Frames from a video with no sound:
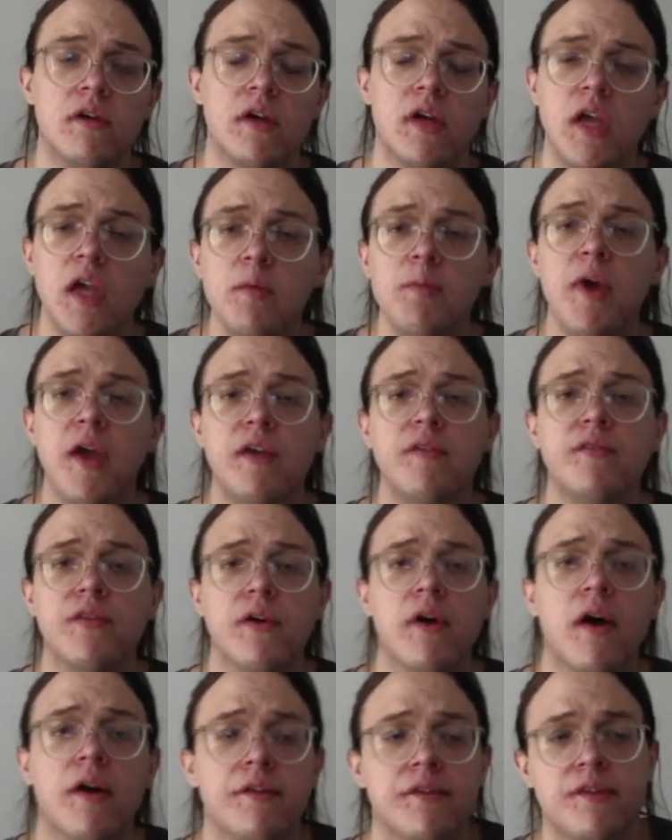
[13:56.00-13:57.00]
He paid
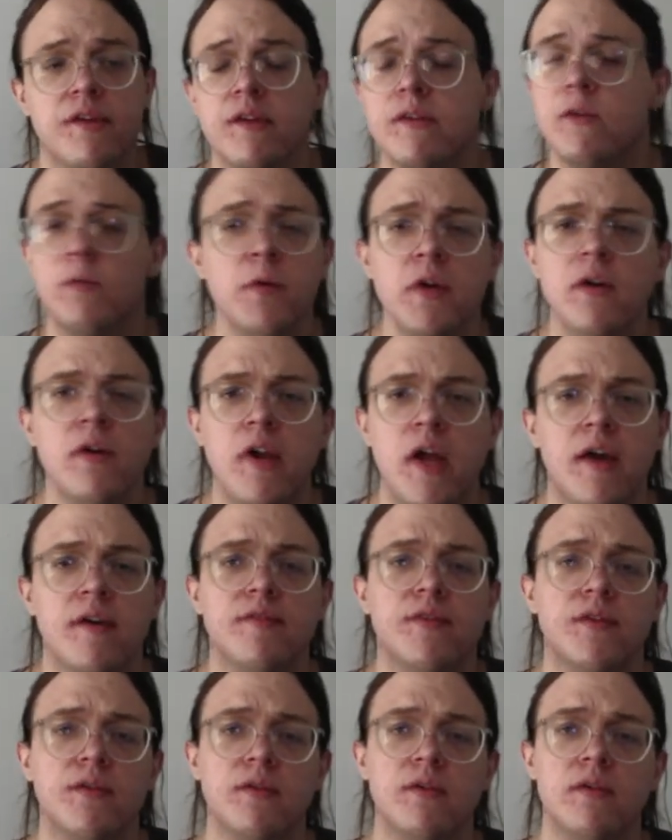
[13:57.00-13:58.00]
for our sins. We don't
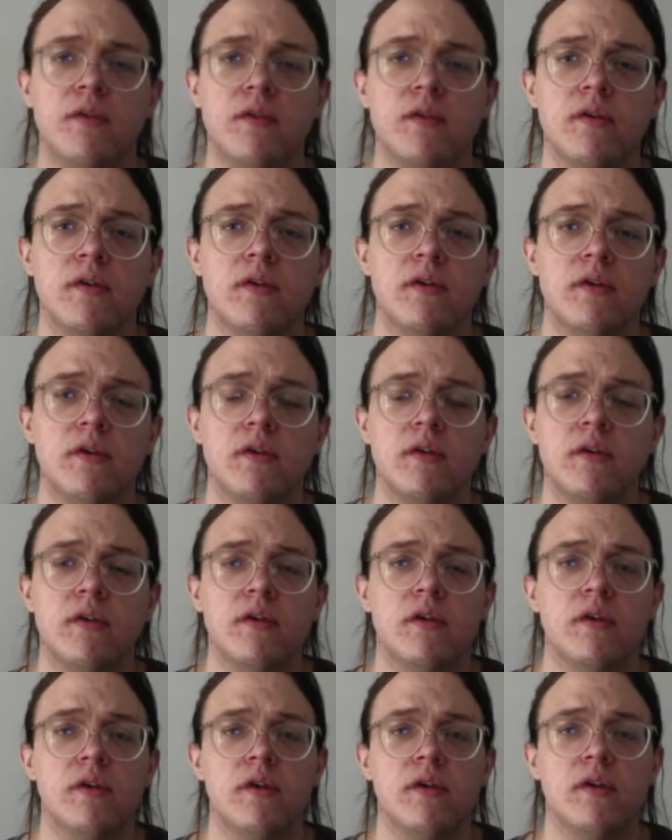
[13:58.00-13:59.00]
have to.
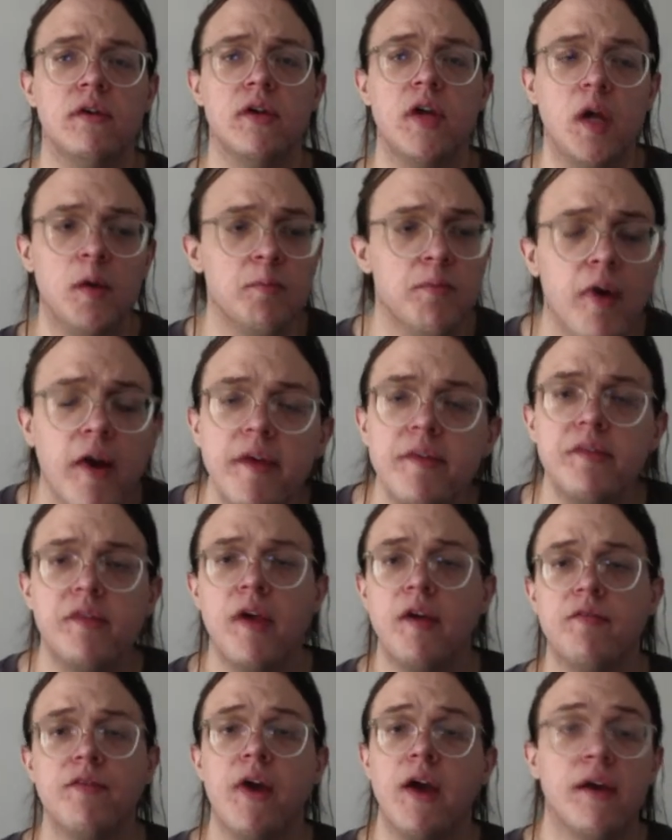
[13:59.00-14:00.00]
Embrace
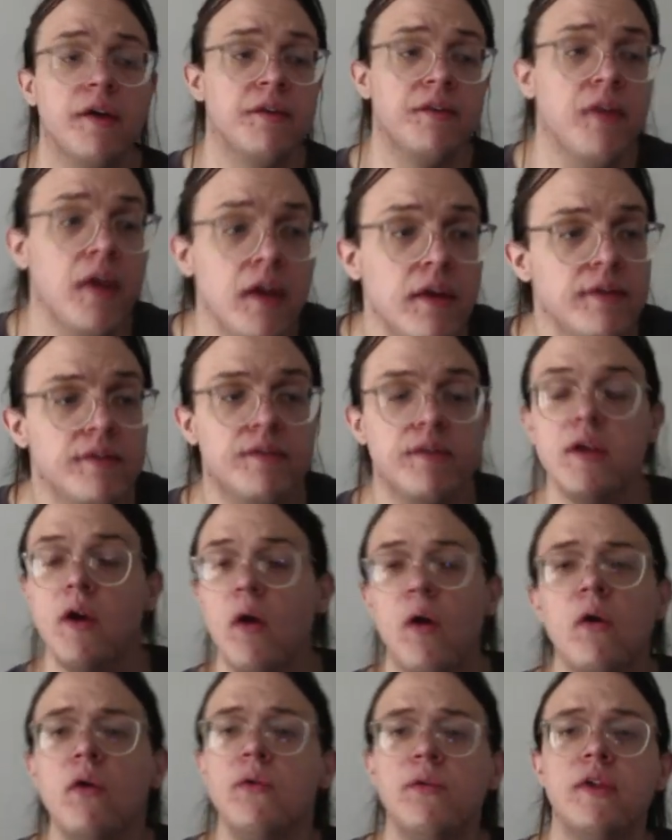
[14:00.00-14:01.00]
that fact, because that is the
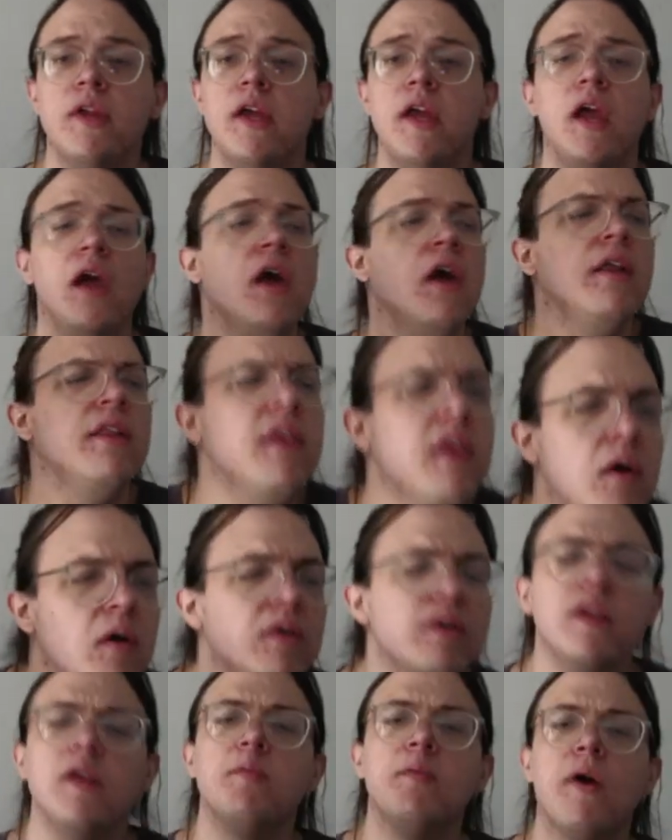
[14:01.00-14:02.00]

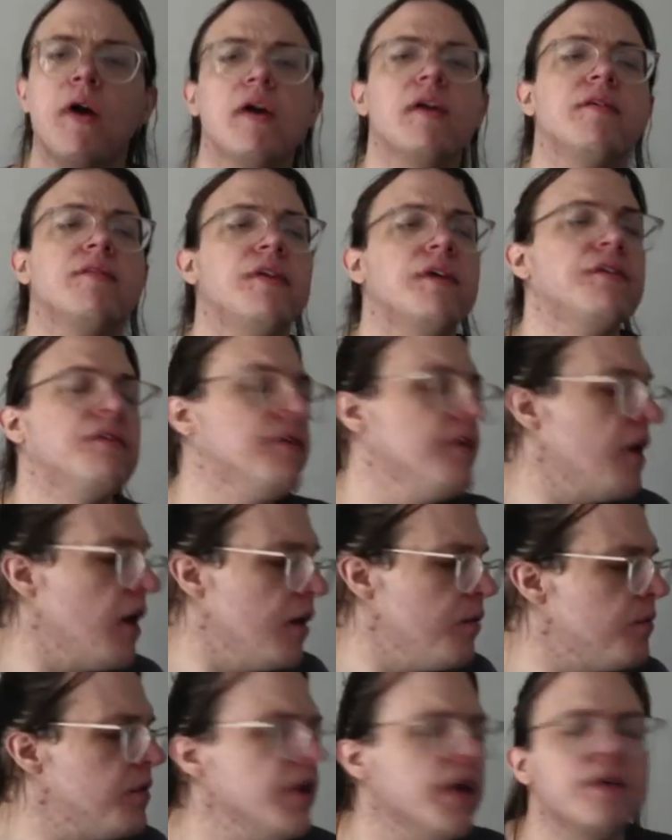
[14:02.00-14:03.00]
only part of this that
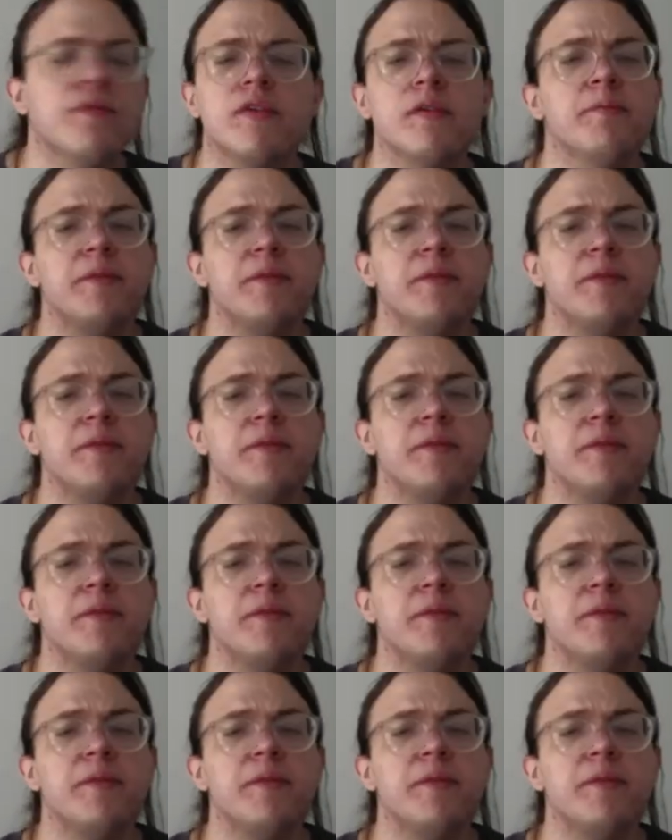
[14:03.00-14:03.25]
I will ever